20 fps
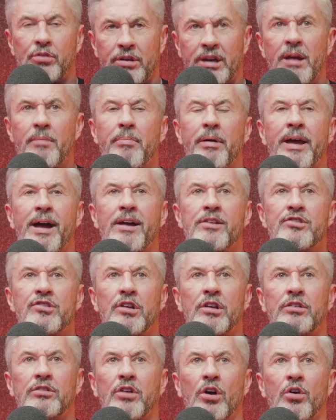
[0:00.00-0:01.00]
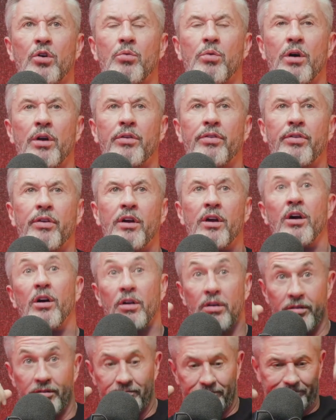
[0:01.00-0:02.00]
Grit by Angela Duckworth.
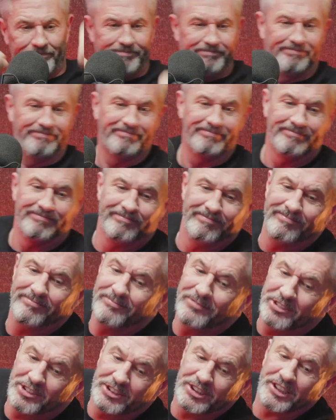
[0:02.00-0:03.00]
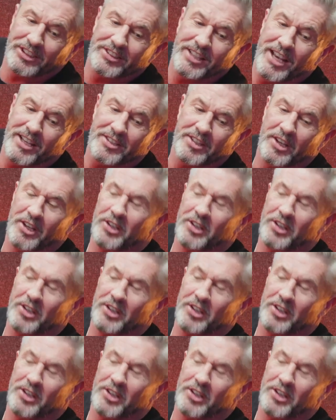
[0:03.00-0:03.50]
Success or